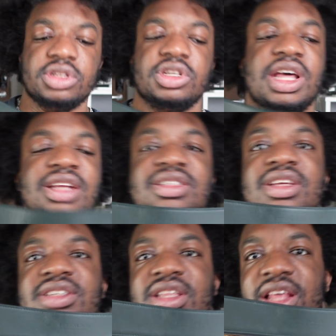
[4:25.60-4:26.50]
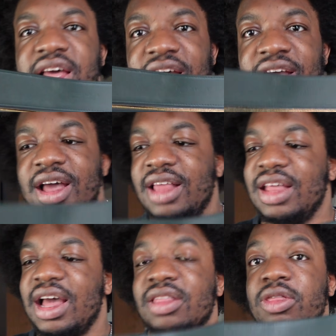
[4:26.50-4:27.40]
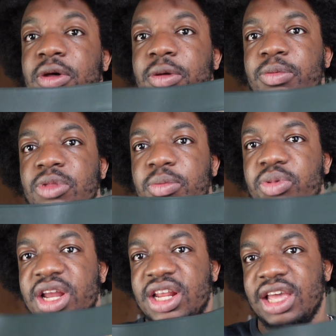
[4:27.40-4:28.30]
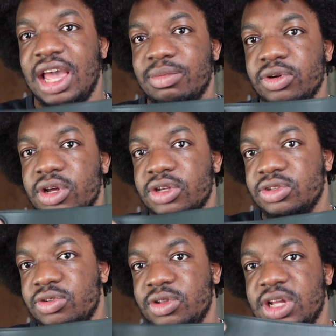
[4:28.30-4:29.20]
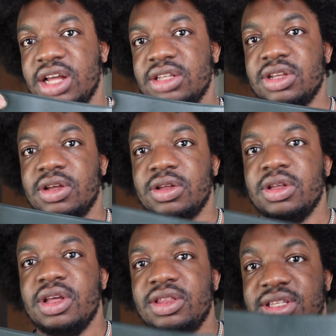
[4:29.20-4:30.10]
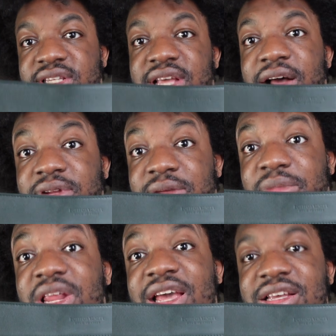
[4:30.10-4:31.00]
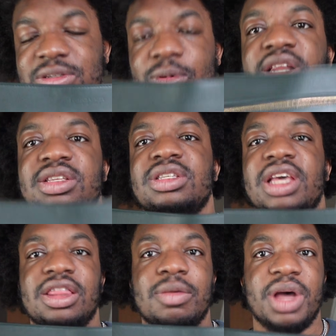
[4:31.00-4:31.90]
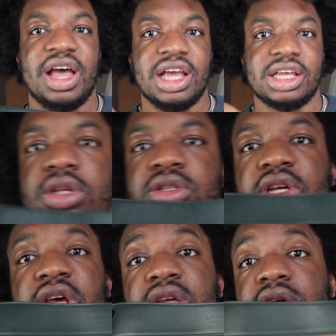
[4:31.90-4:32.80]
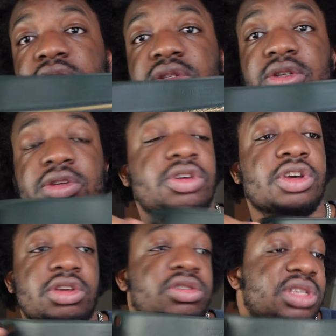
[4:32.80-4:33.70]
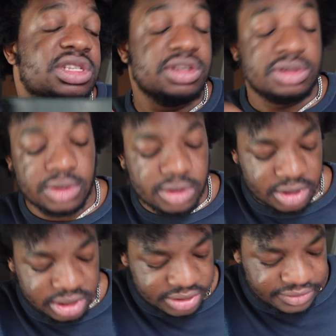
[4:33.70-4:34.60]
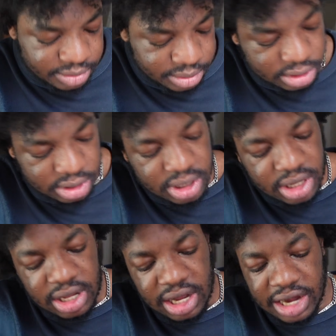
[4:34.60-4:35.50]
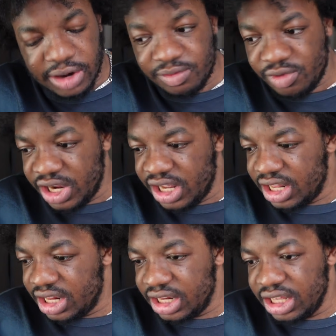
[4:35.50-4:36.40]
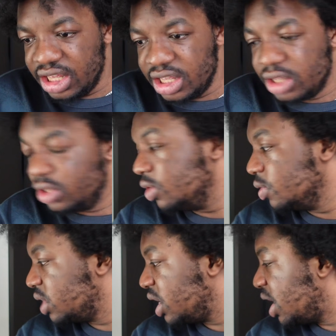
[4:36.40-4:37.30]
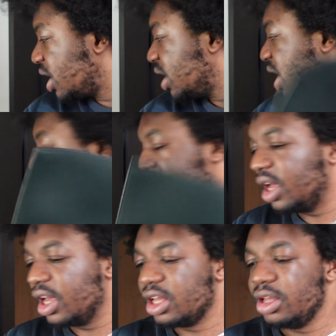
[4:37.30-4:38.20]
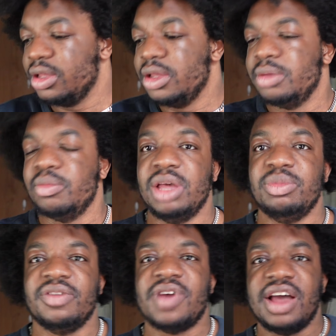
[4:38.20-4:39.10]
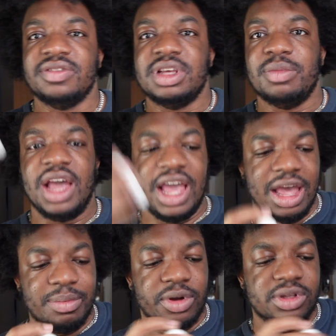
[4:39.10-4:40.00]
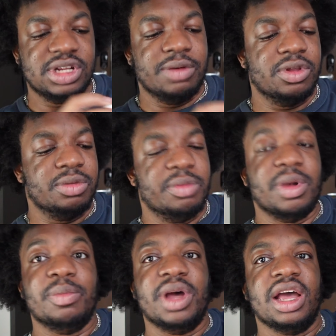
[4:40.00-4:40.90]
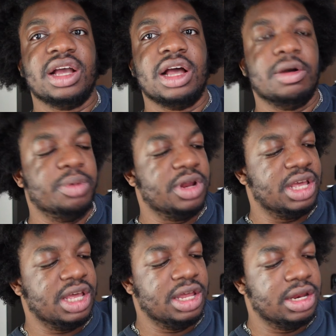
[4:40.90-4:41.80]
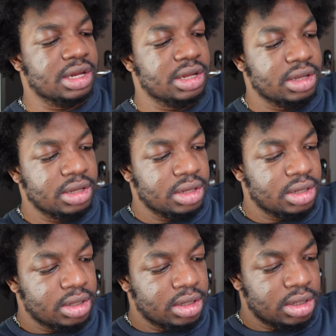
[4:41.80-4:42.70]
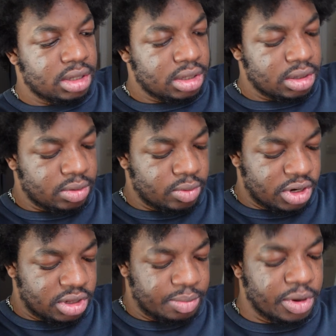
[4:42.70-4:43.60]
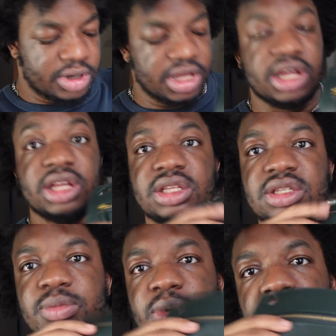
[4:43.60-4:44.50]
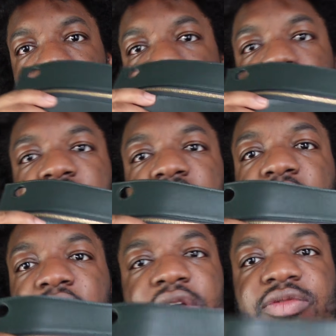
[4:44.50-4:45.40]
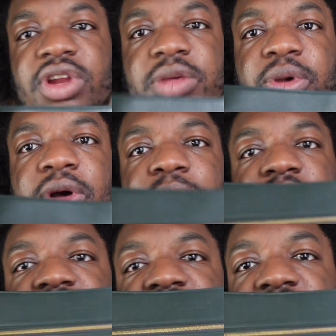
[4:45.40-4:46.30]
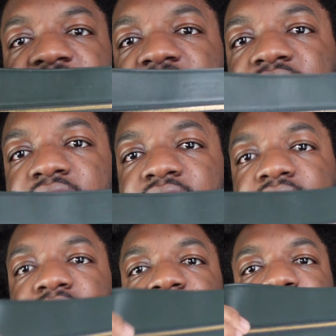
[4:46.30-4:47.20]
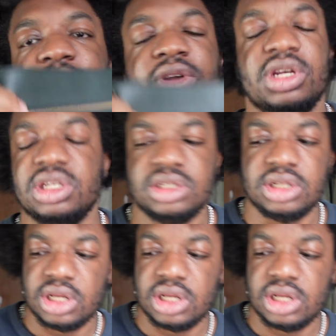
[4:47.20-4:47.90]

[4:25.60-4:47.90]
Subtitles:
So that sits in there, and that the braided cable goes through that. So this is held in place while it's in the bag. So yeah, you can use this to store things if you want. I don't really use it like that. Like maybe if I have, say, my AirPods and I want them in my bag, I'll put it in one of the pockets, but I don't really put much in there, to be honest.